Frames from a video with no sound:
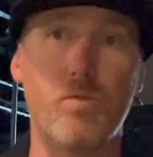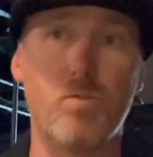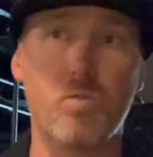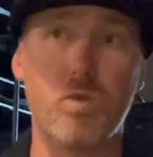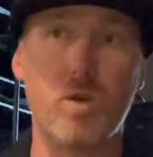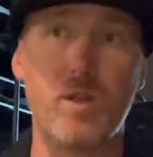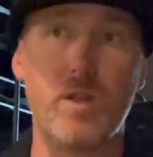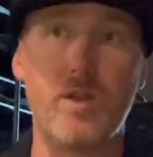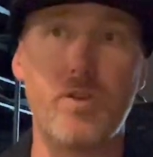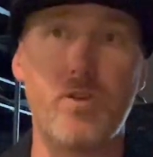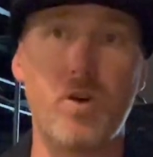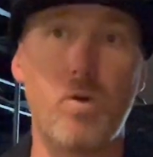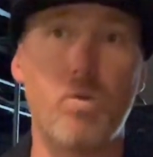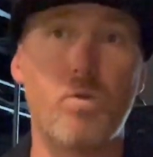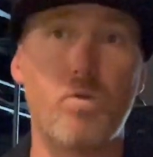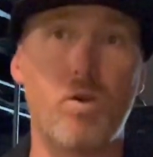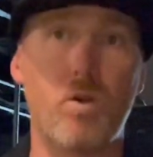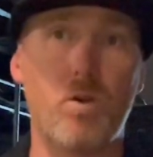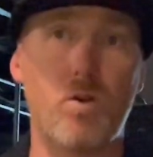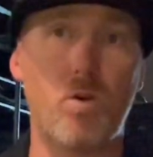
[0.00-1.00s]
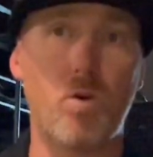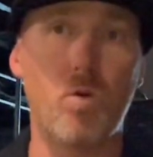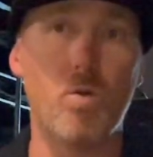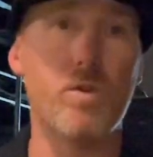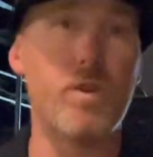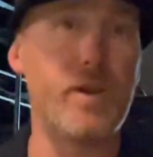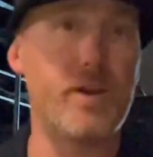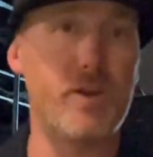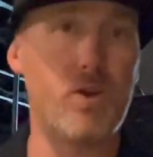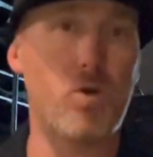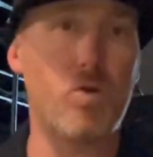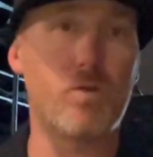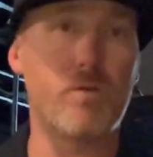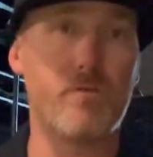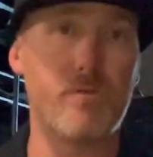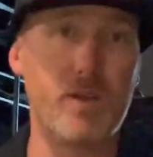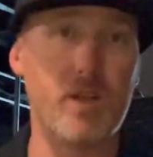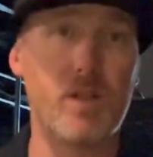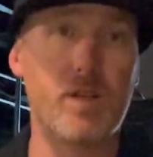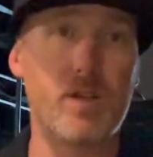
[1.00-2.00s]
really don't hold any hard
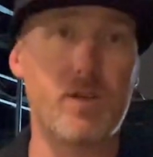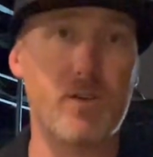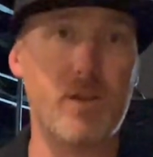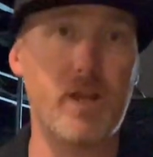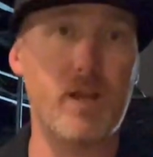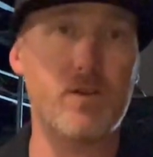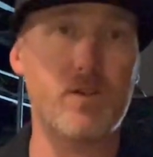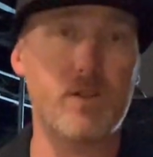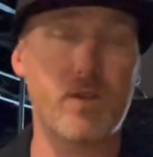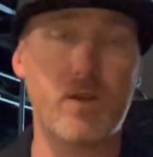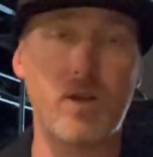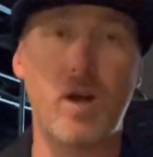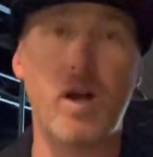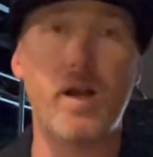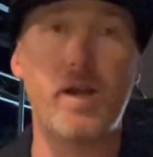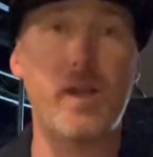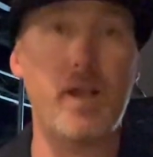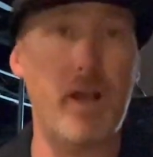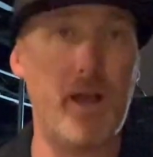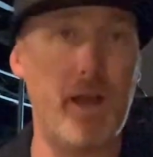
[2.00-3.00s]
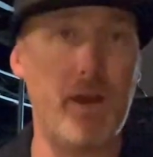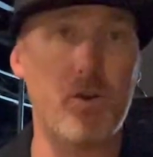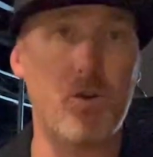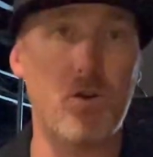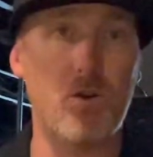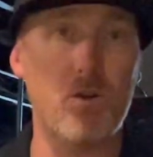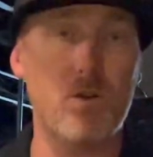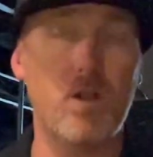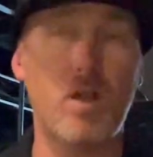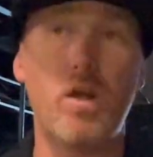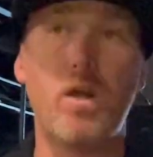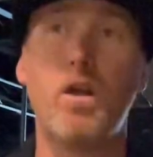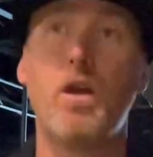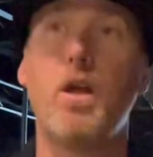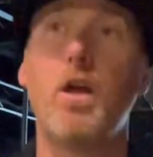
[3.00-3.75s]
feelings against the guy at all.